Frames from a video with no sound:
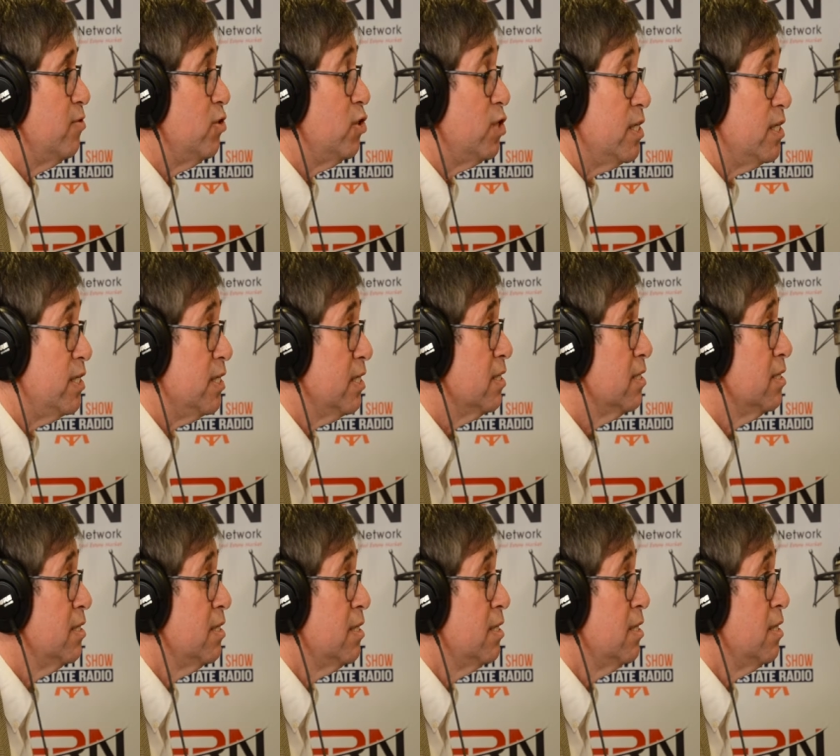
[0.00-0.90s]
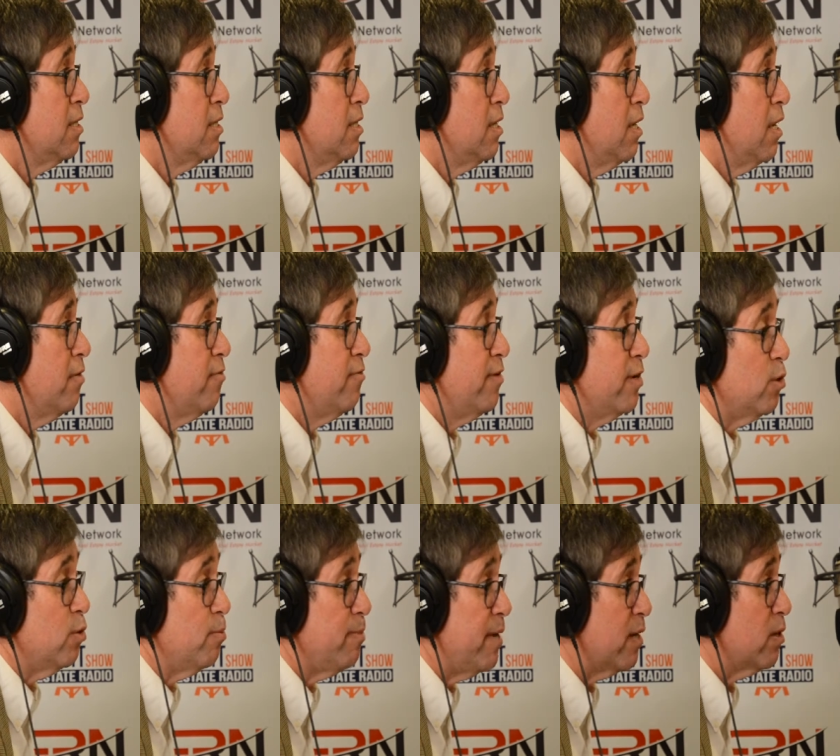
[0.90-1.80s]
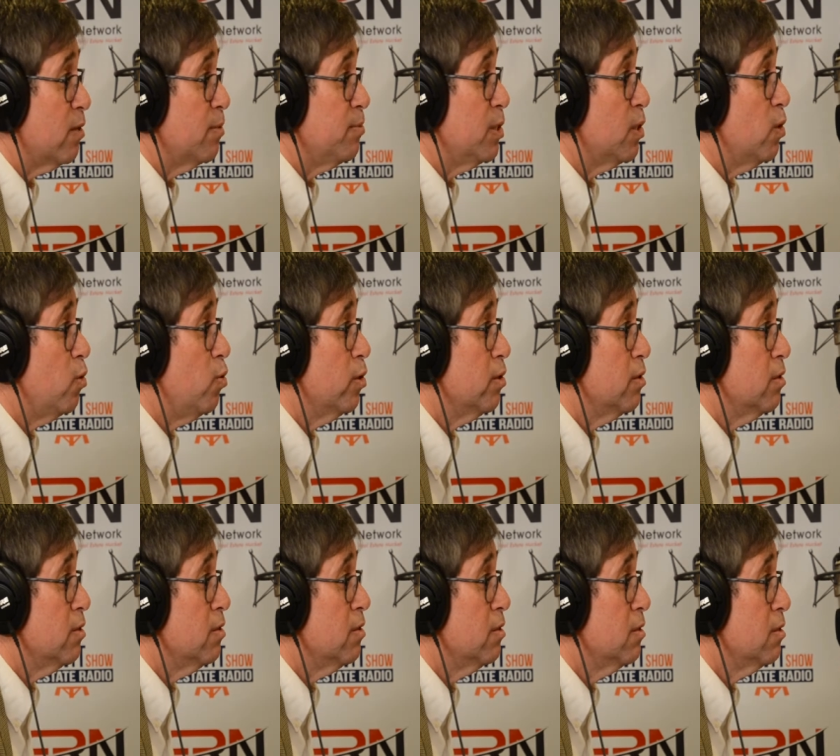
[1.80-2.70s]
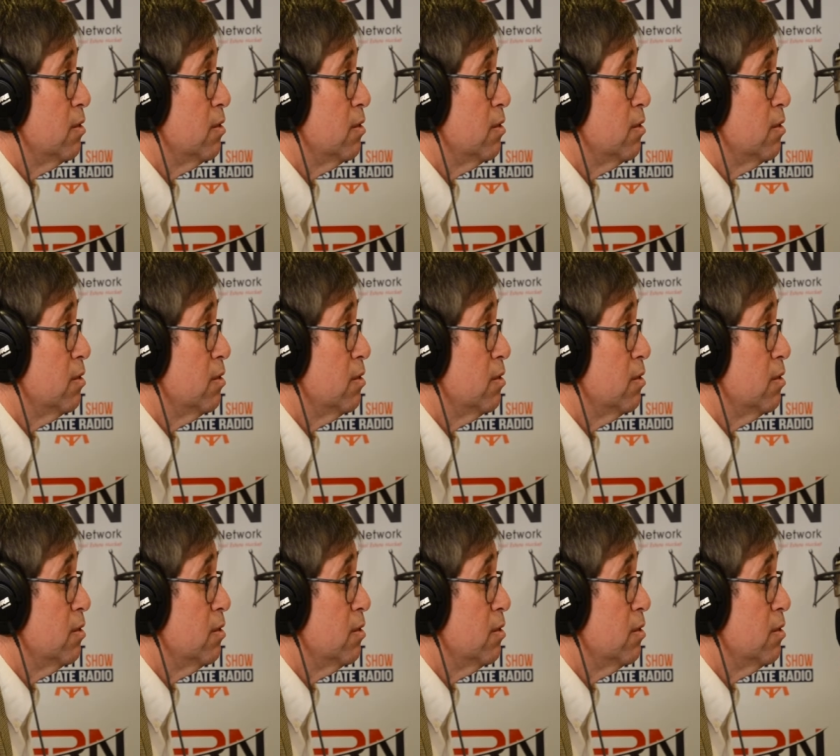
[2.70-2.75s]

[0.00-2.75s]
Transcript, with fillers: Virginia, a federal bankruptcy court.